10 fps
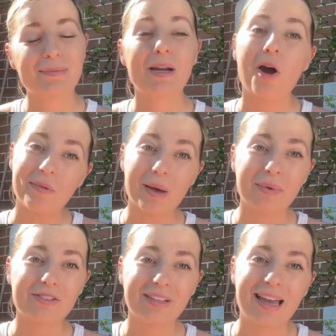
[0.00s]
But I hope that
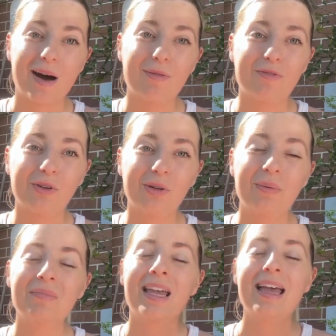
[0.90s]
was really helpful,
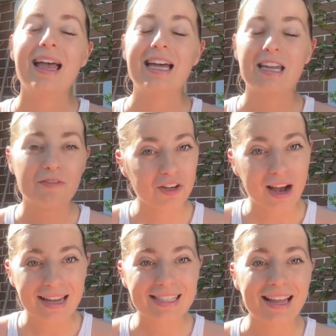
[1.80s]
and if you
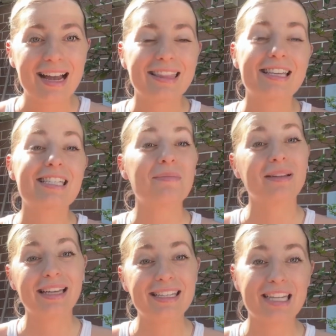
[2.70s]
guys like this,
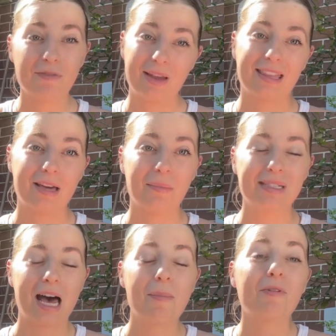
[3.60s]
please give me a thumbs
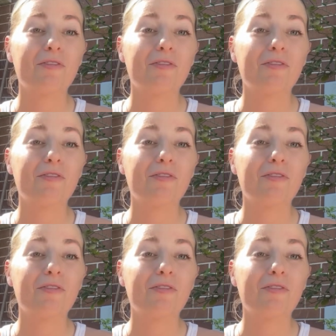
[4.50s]
up.